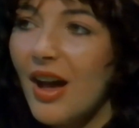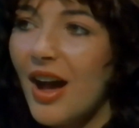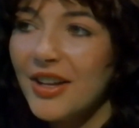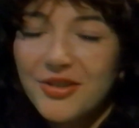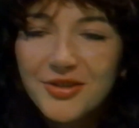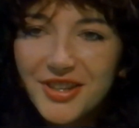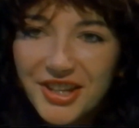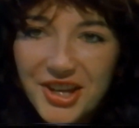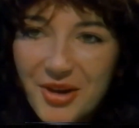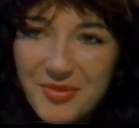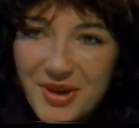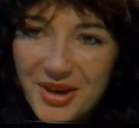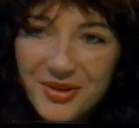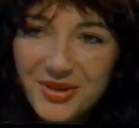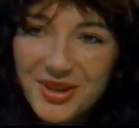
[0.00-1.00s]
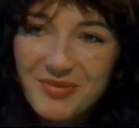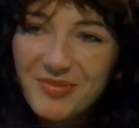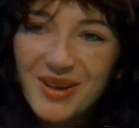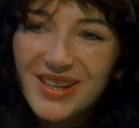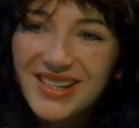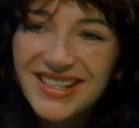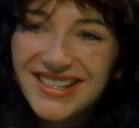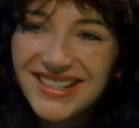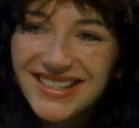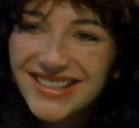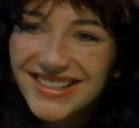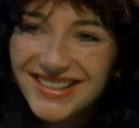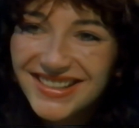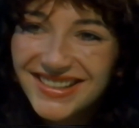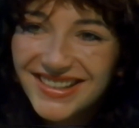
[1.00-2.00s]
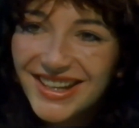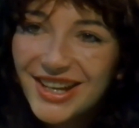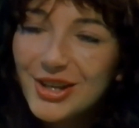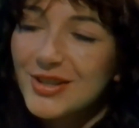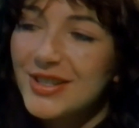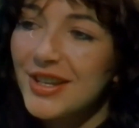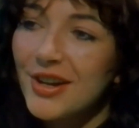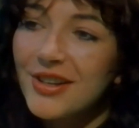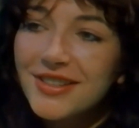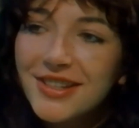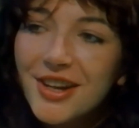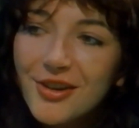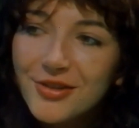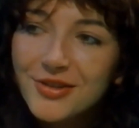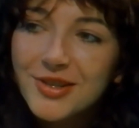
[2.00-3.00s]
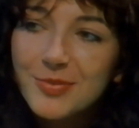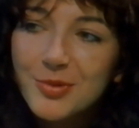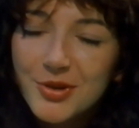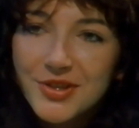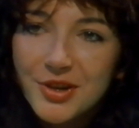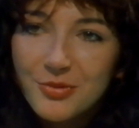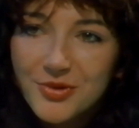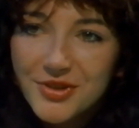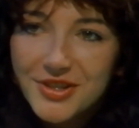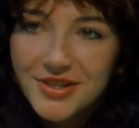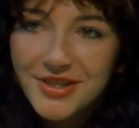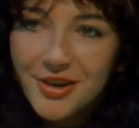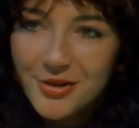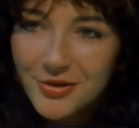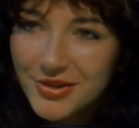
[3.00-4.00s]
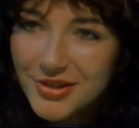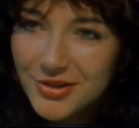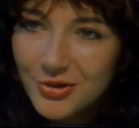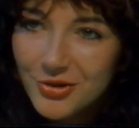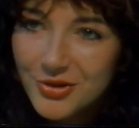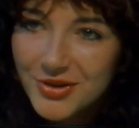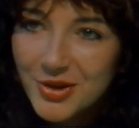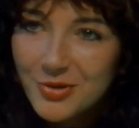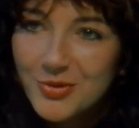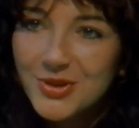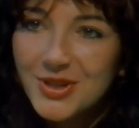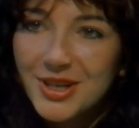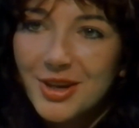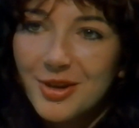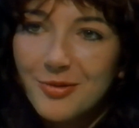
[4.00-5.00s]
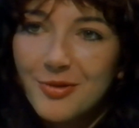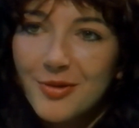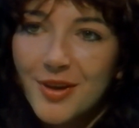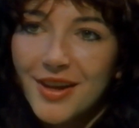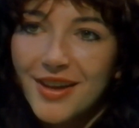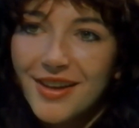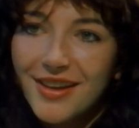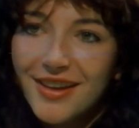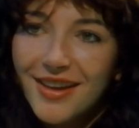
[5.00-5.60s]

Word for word: I don't think I'm a healthy person. You see, I dance because I want to dance, not because I want to keep fit.